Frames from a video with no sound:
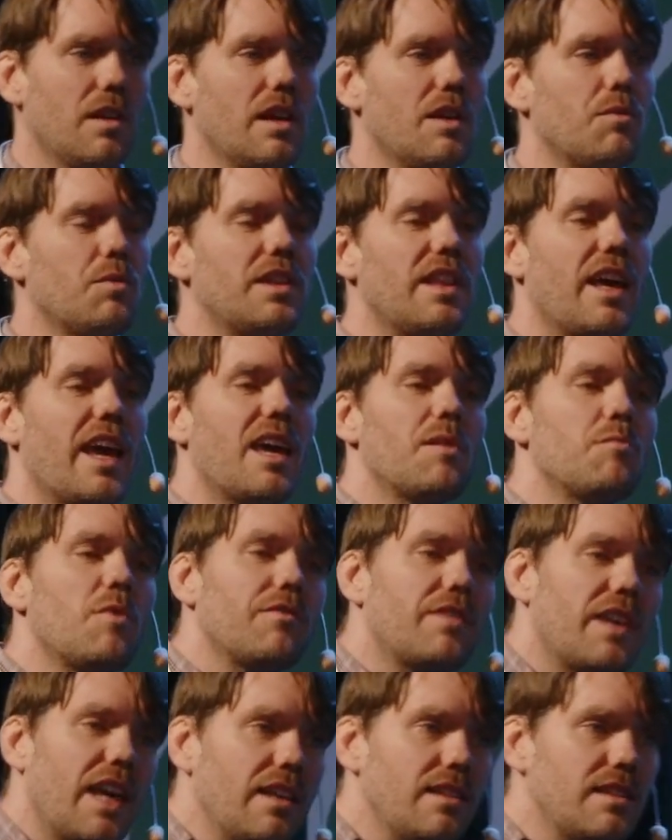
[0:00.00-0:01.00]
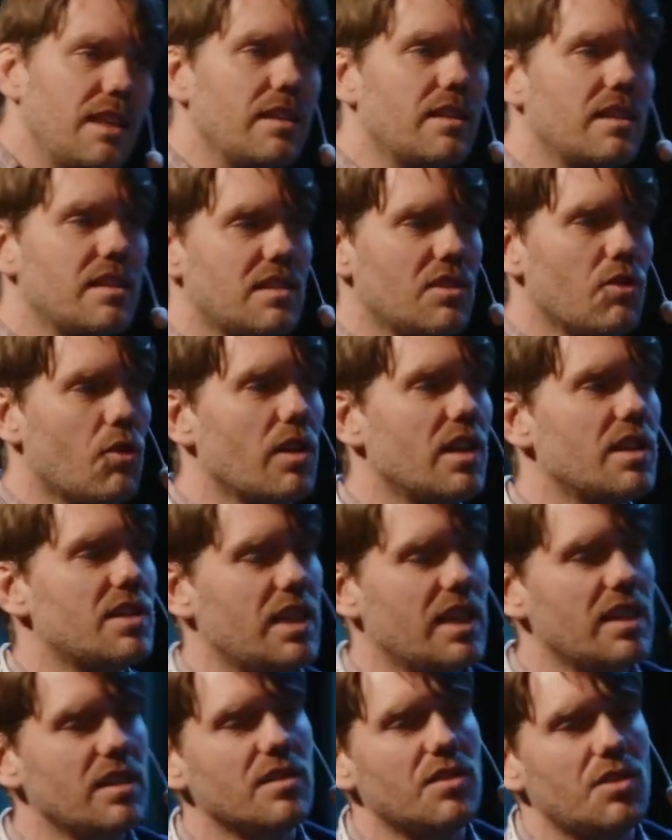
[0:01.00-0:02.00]
with the aim of getting this knowledge
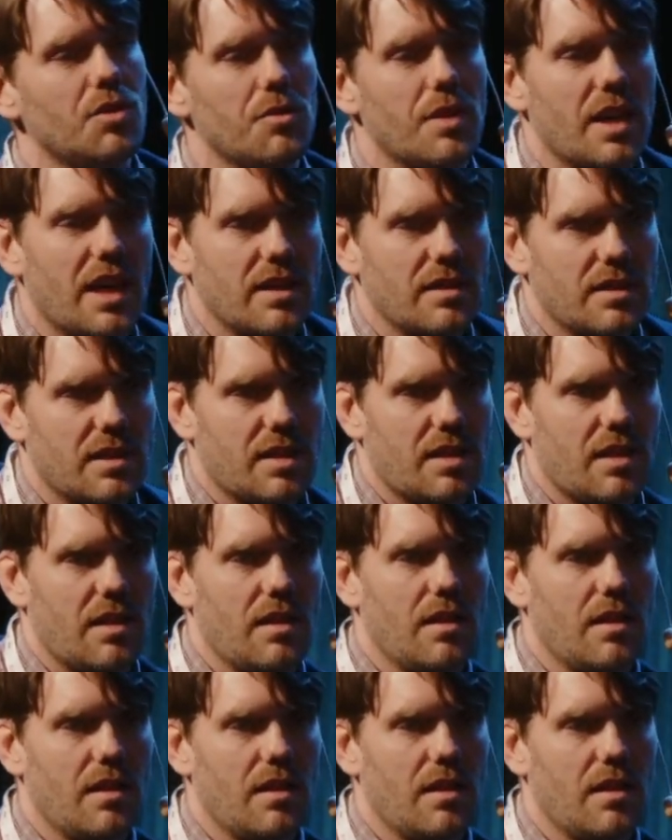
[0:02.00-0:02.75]
into that